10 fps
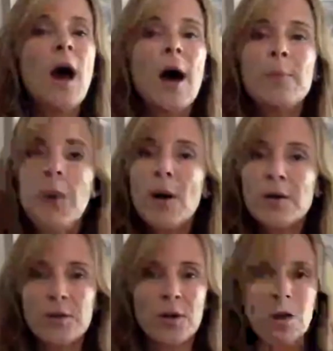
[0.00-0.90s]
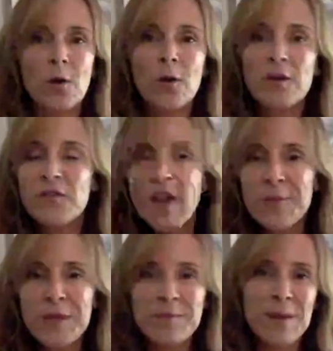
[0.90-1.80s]
a partner or a
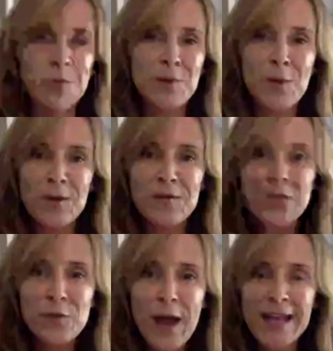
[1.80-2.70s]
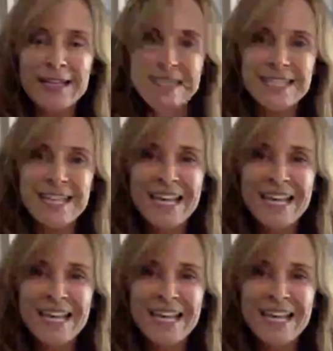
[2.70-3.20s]
family member or a friend.